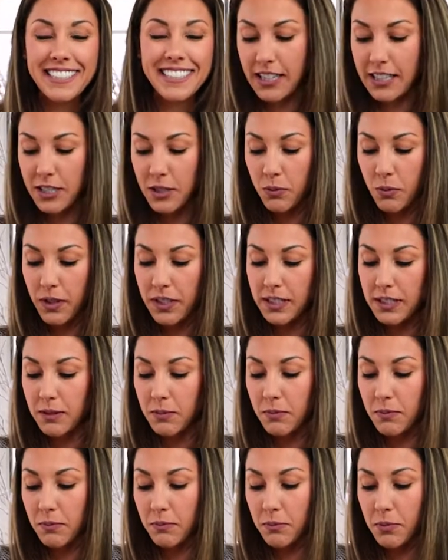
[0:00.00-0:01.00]
this one is
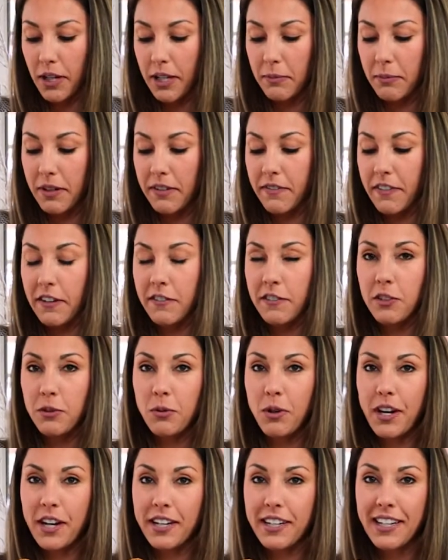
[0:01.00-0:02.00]
probably my favorite
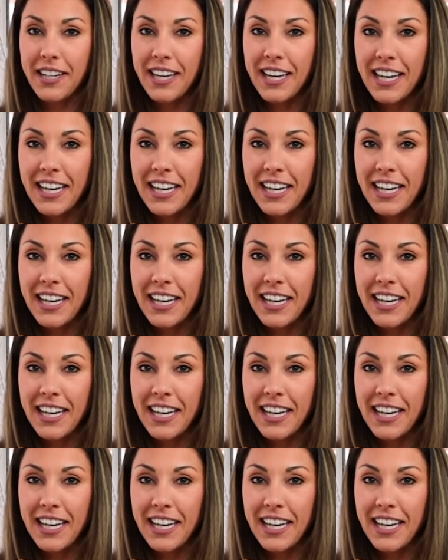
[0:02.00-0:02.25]
one.